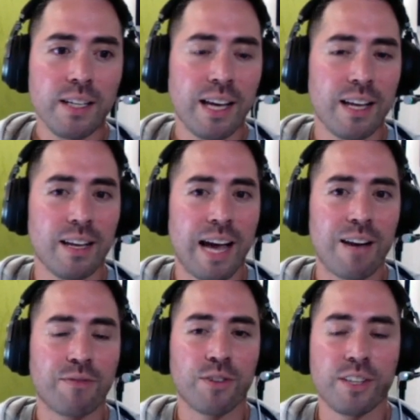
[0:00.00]
Uh,
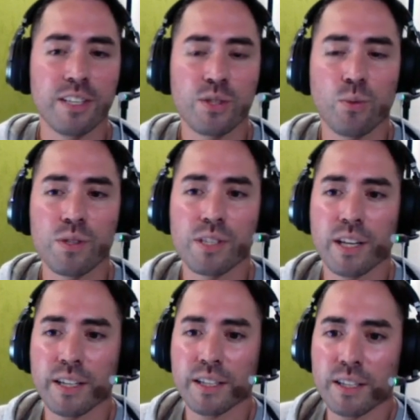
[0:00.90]
after this, once
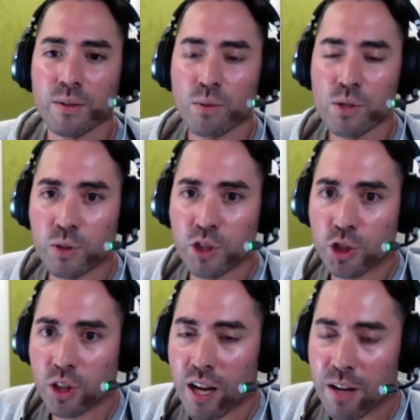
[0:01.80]
I uh, once we
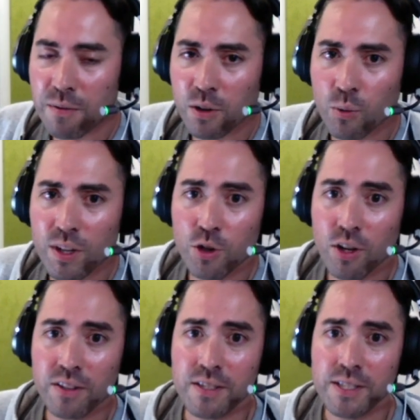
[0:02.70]
shut off, I'll render all
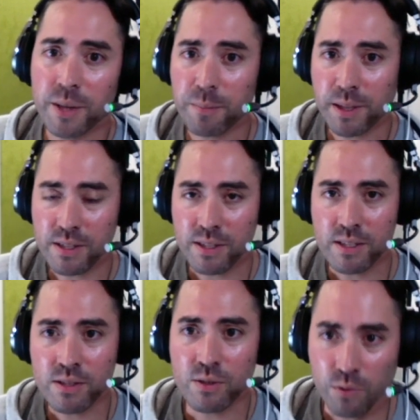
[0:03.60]
the submixes.
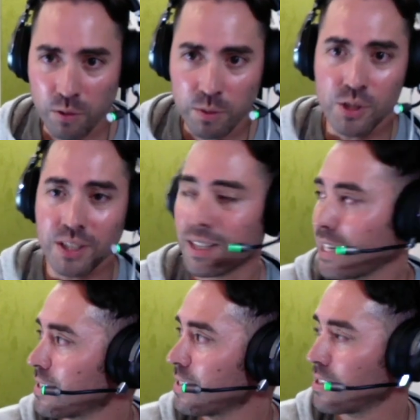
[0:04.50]
So for music
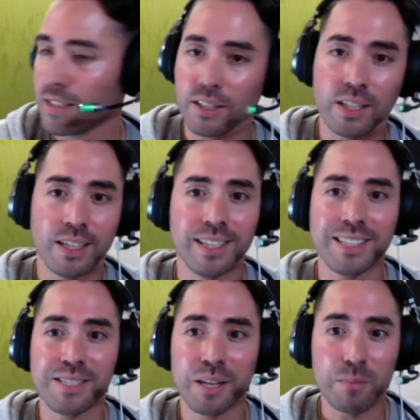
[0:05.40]
licensing, you're gonna need
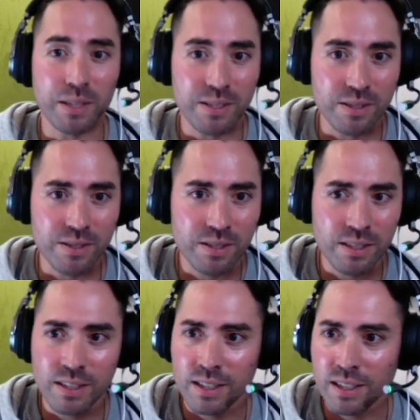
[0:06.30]
submixes,
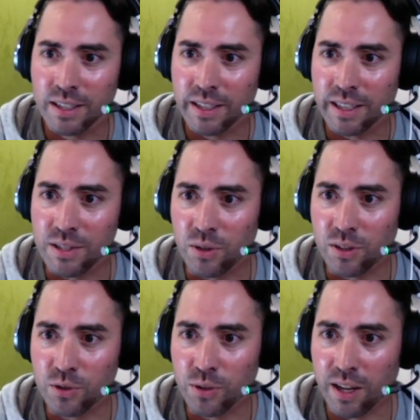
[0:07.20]
and so I'll
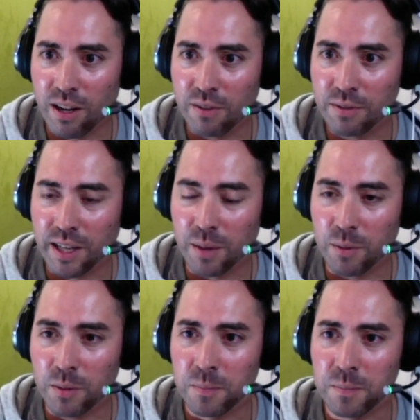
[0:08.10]
do that off
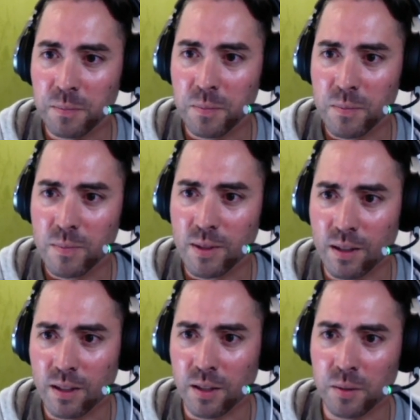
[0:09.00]
camera.
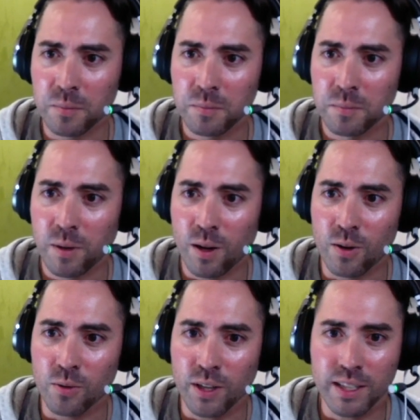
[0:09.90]
Um, all
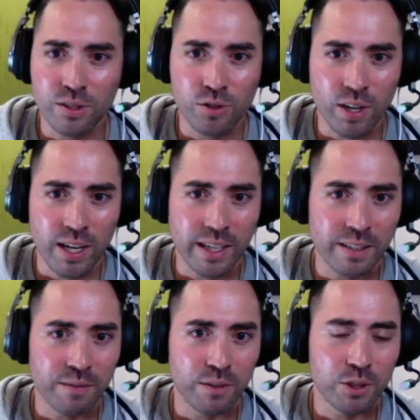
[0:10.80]
right, let's drag in
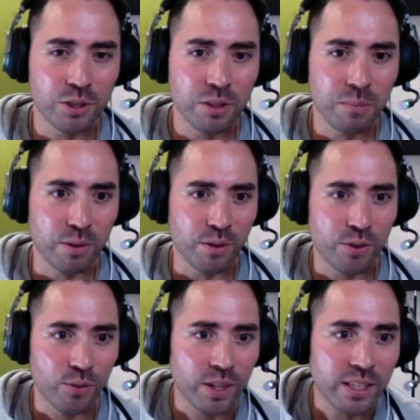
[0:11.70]
version number
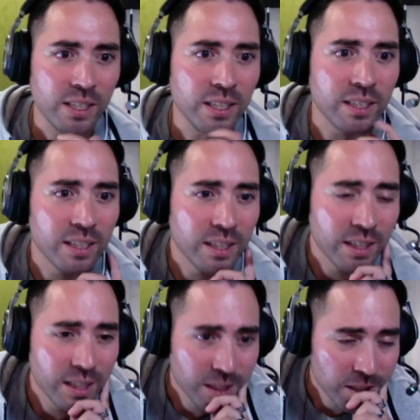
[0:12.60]
three,
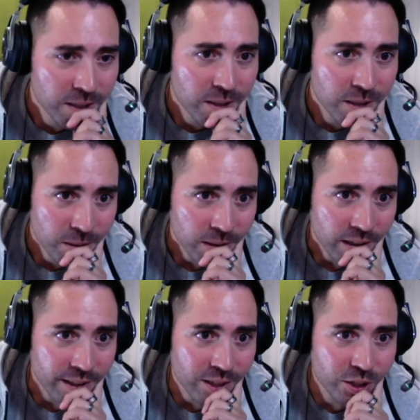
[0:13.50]
and
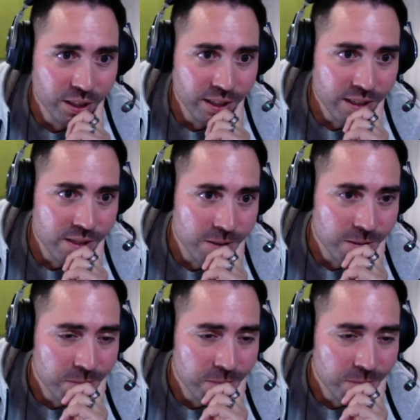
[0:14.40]
there she is.